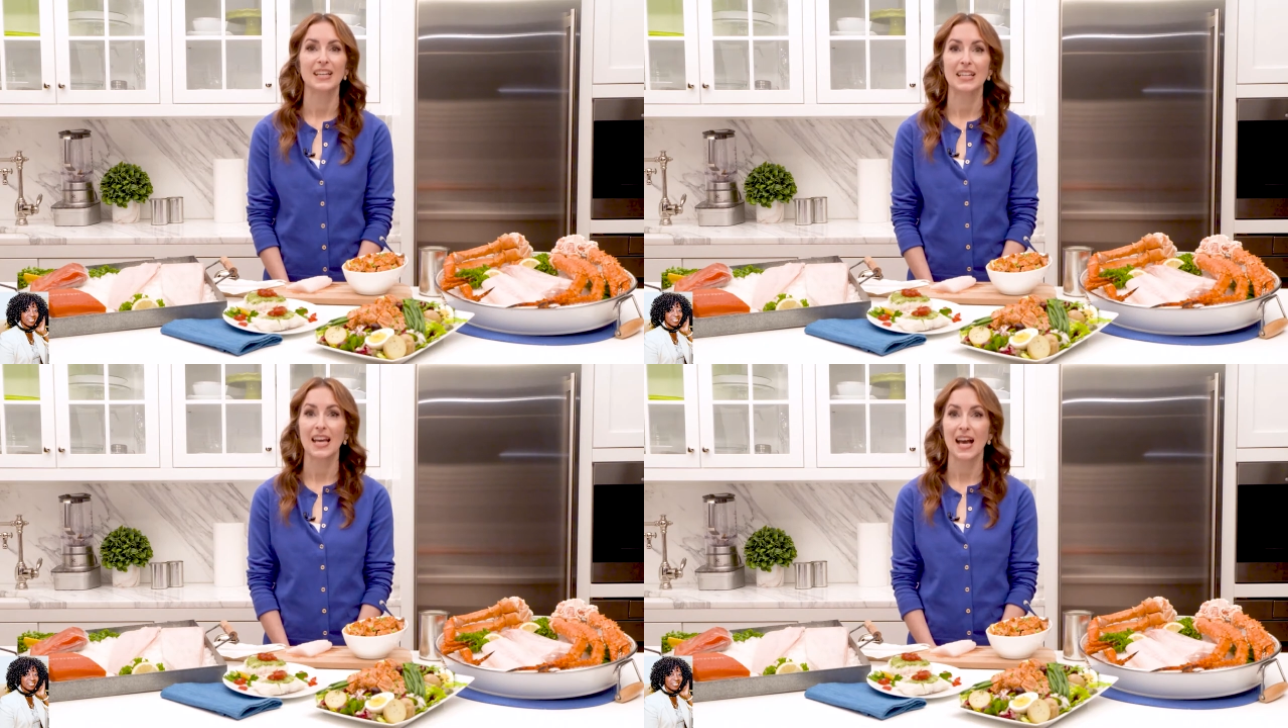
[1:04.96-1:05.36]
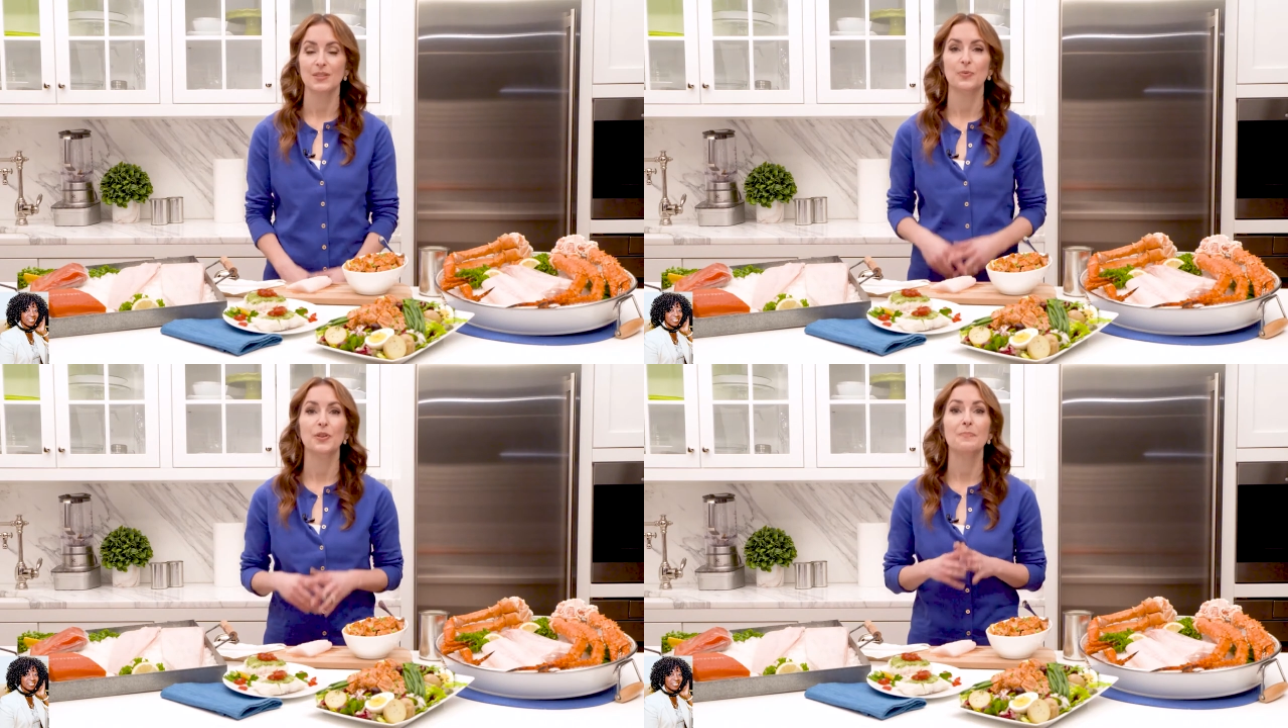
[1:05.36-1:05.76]
Yes,
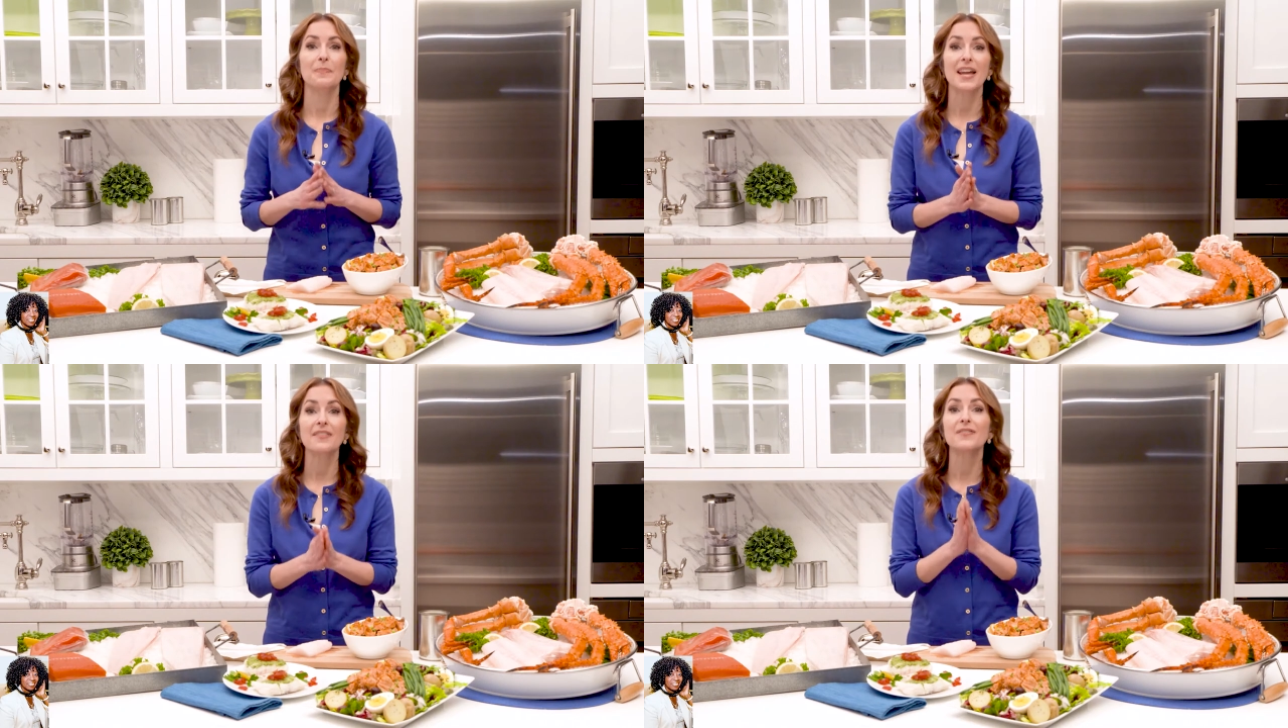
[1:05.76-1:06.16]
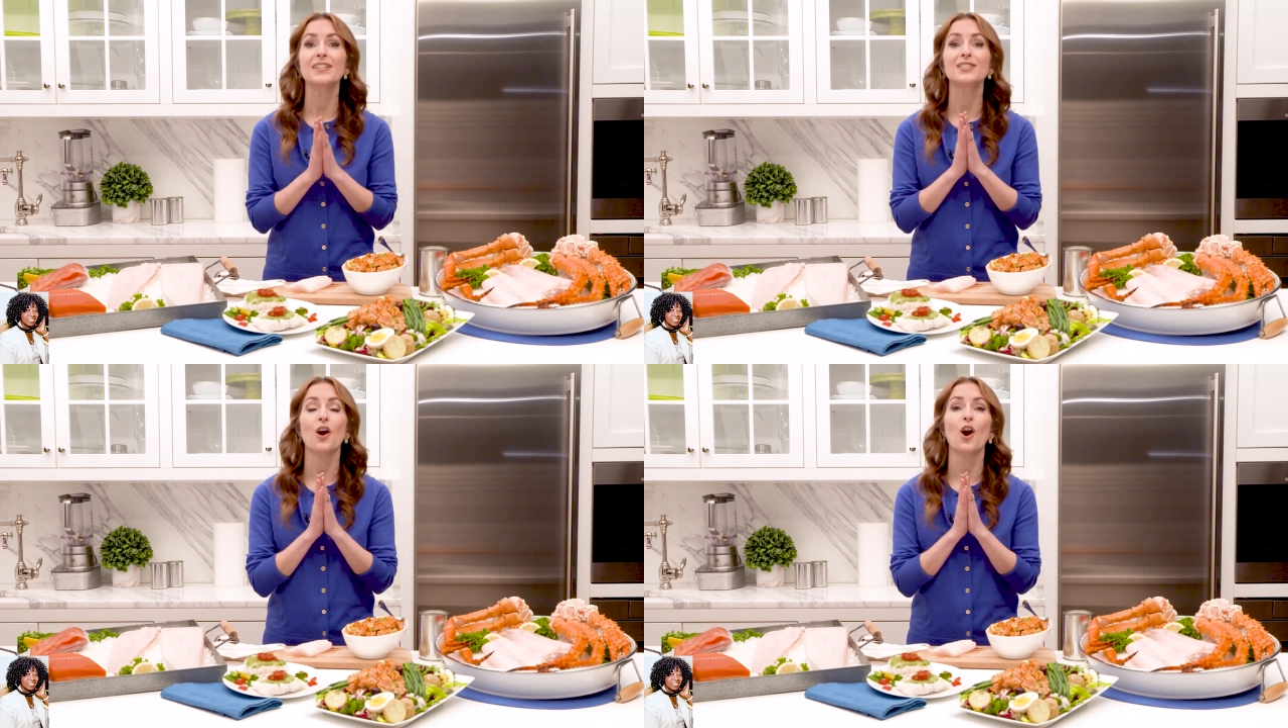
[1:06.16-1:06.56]
well, the
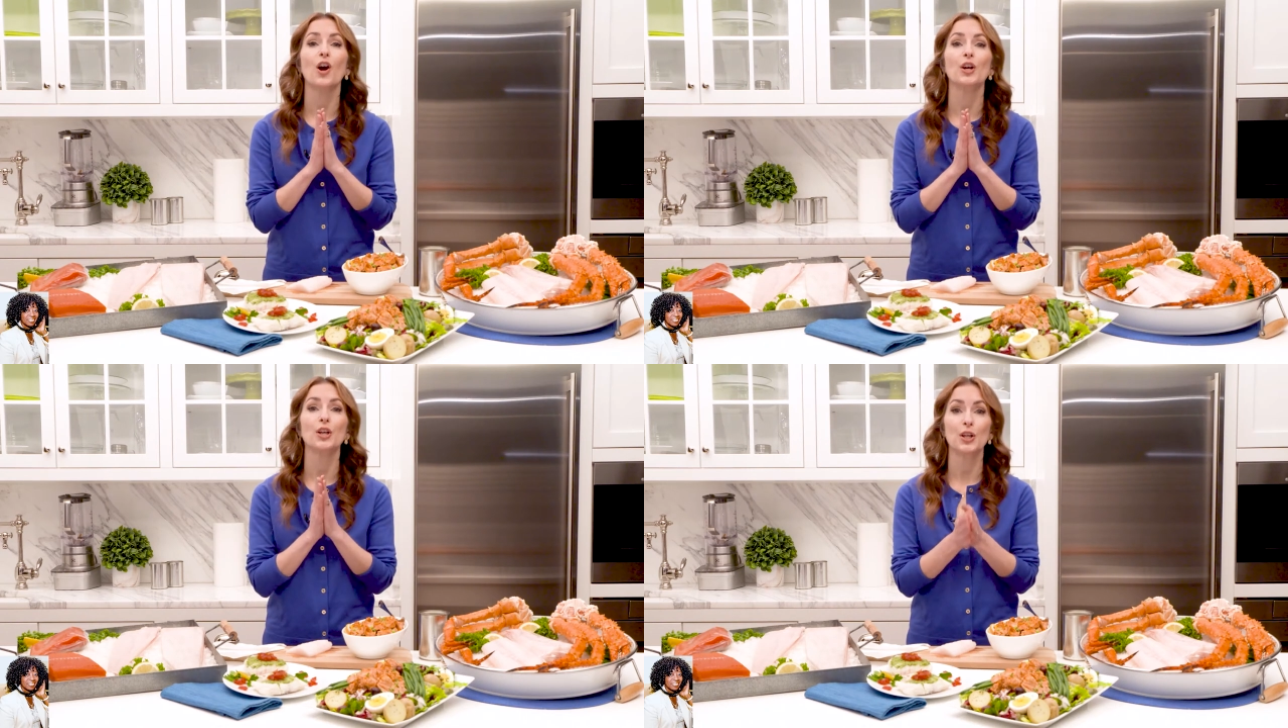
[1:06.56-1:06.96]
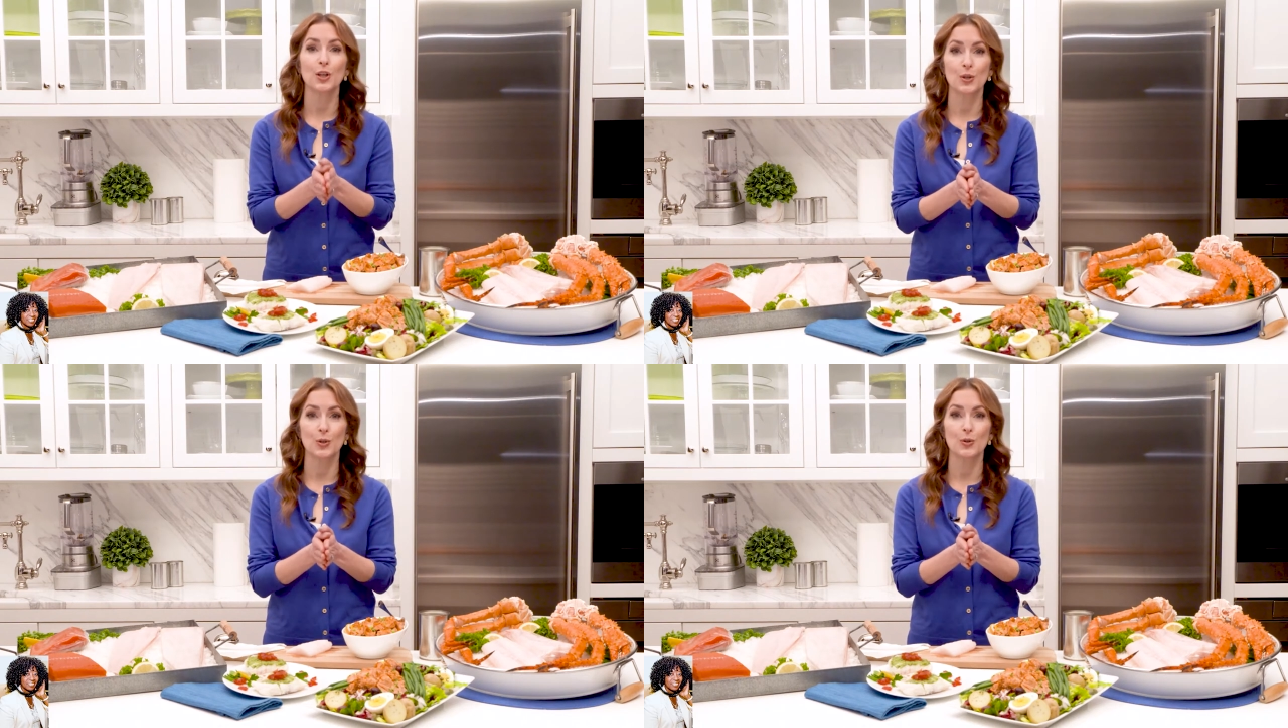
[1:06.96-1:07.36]
benefits are
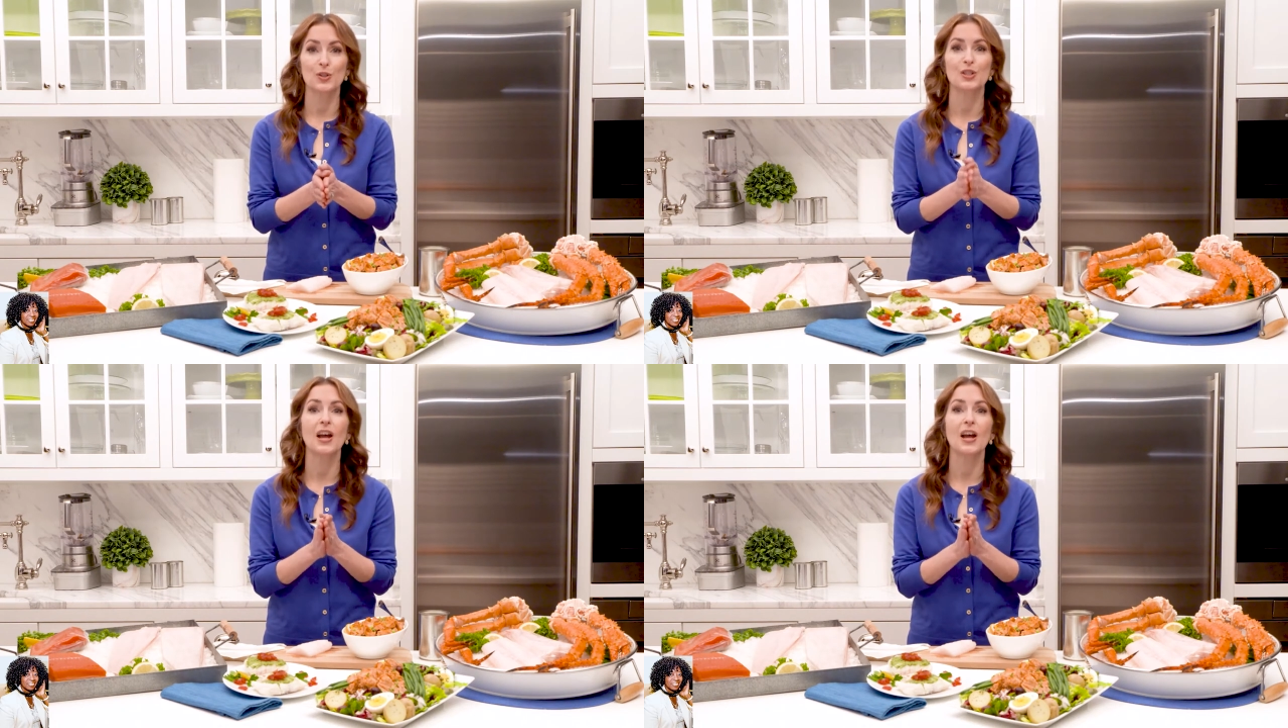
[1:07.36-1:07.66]
huge.